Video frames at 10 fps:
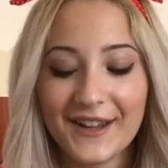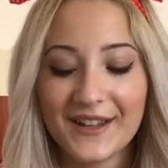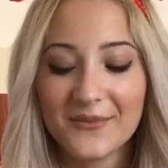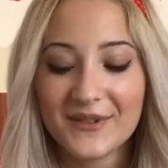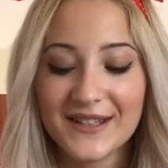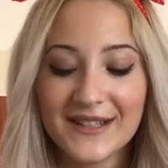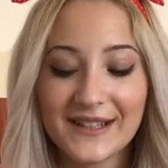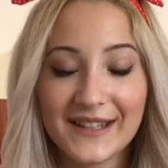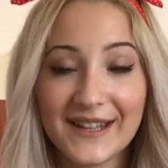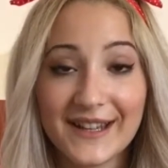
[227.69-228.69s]
And
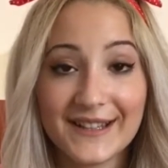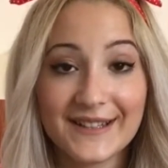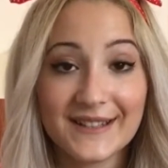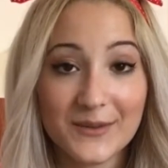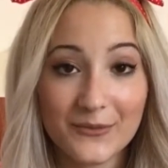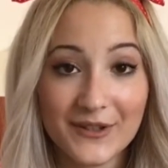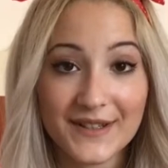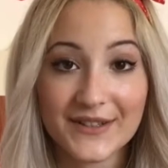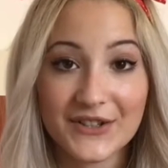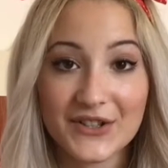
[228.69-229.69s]
basically I did some
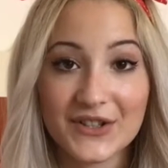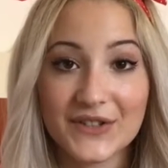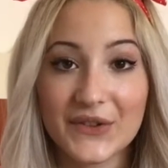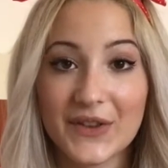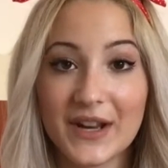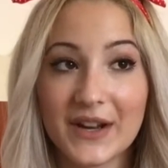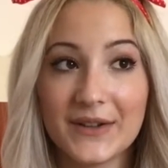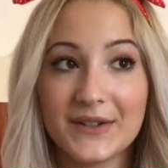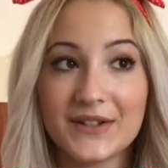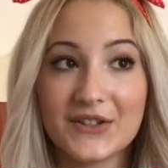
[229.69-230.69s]
research so that I
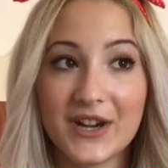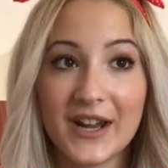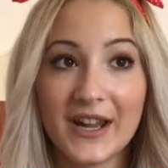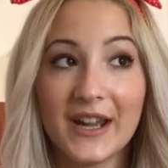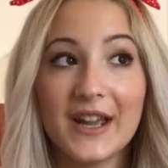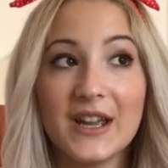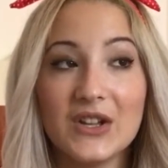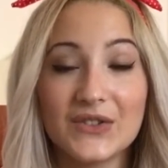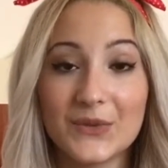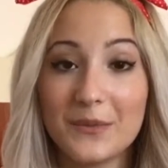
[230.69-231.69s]
could try
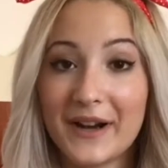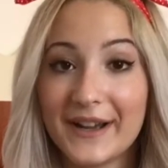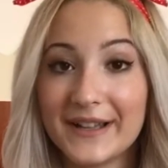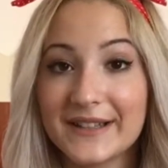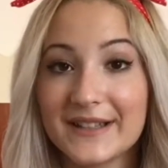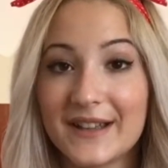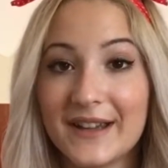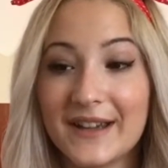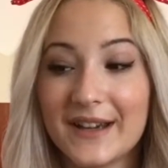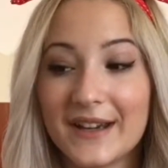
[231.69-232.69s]
to buy it
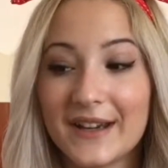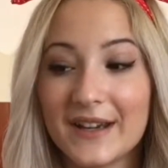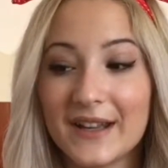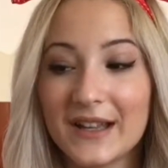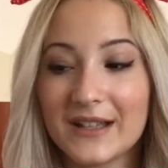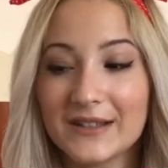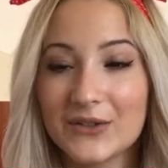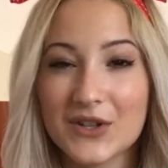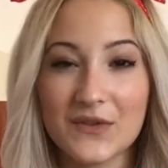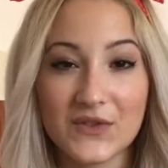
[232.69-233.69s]
like in a
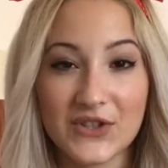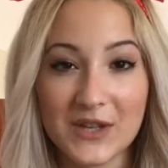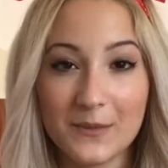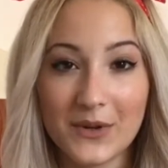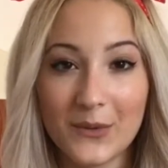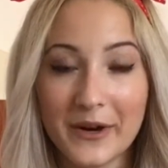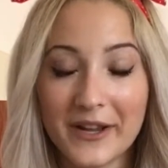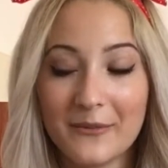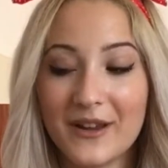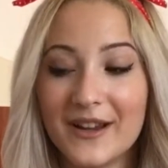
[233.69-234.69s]
sort of cheaper
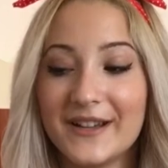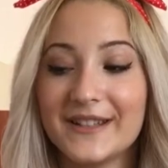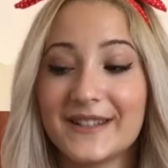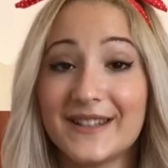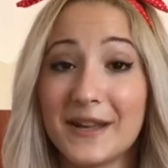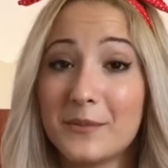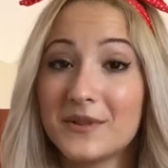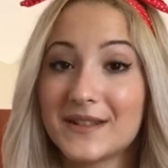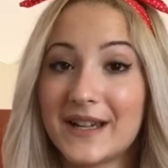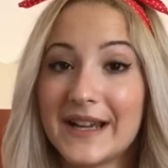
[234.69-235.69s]
way, because in
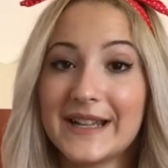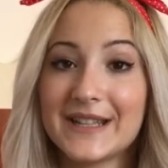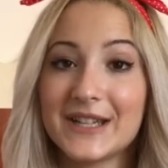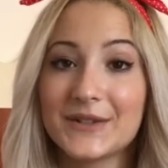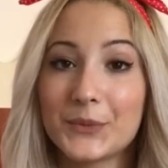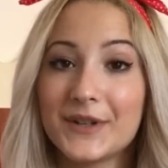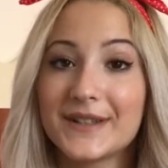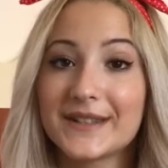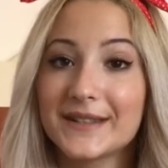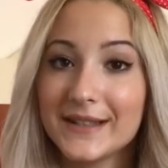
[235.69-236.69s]
Apple site it was
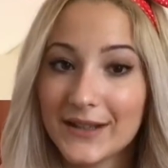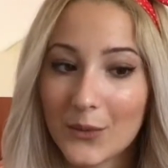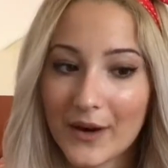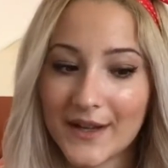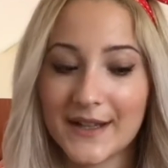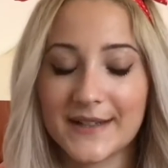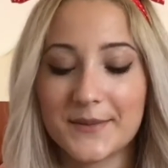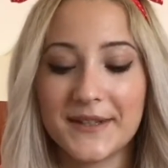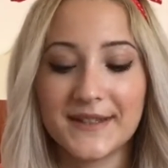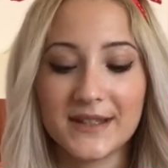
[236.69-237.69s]
still quite
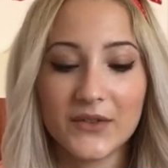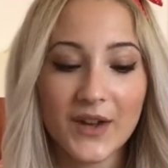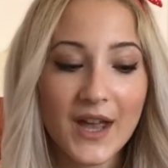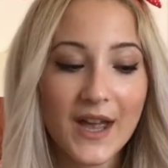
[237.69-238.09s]
expensive.